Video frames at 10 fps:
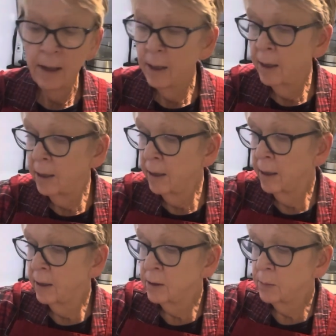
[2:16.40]

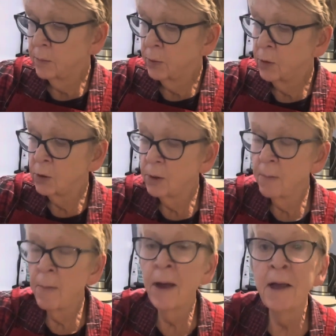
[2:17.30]
and put
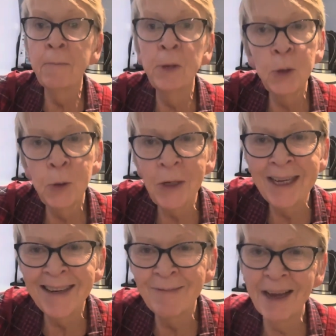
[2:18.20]
my
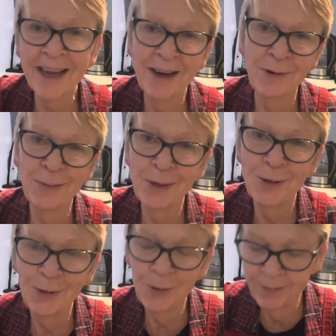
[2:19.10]
my
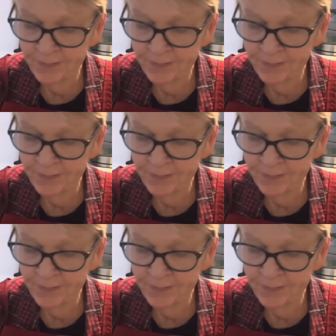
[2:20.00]
caribou.